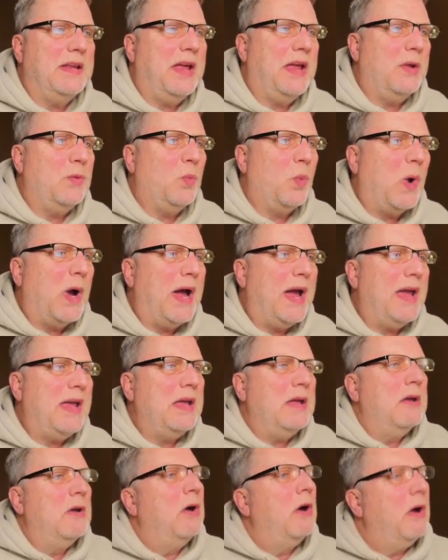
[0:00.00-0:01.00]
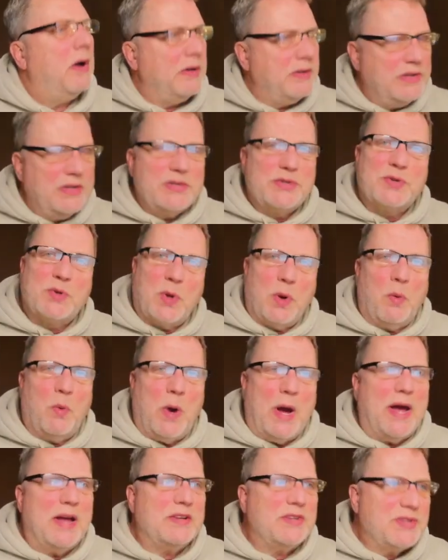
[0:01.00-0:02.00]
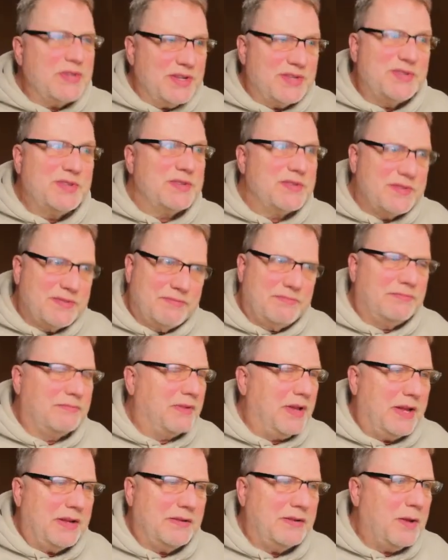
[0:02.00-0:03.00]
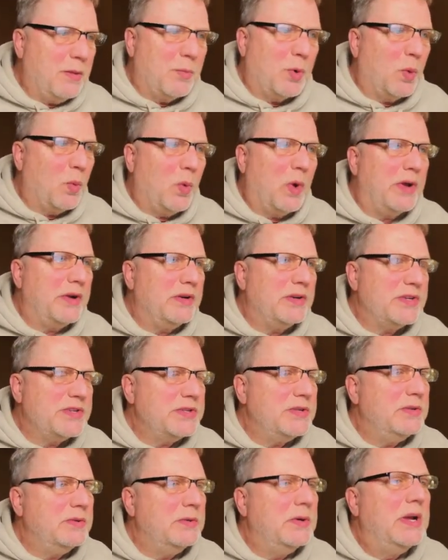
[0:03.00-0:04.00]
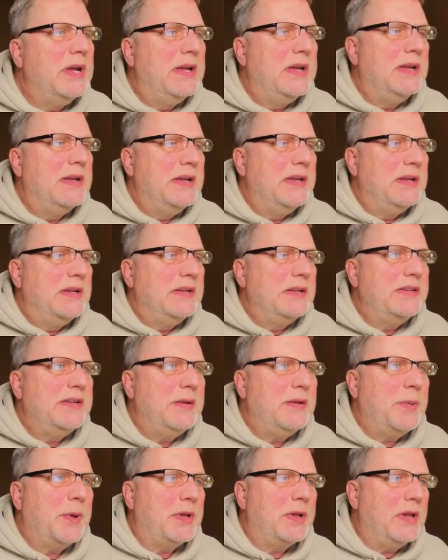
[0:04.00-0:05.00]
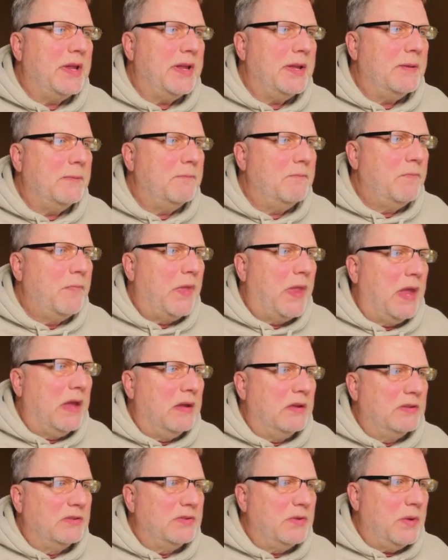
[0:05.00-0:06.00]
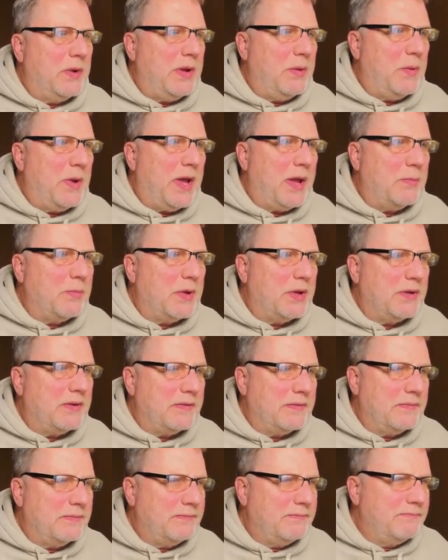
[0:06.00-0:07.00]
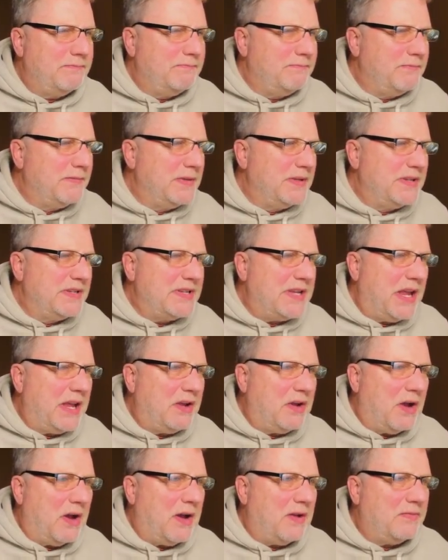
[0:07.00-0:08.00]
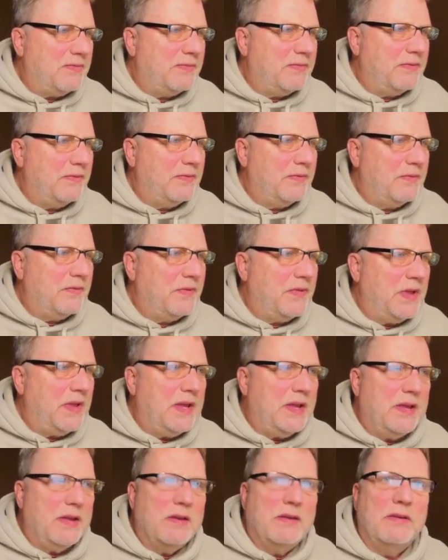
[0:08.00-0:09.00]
and why on DistroWatch it's like number 1 or 2 typically. So anyway, I'm going to take off the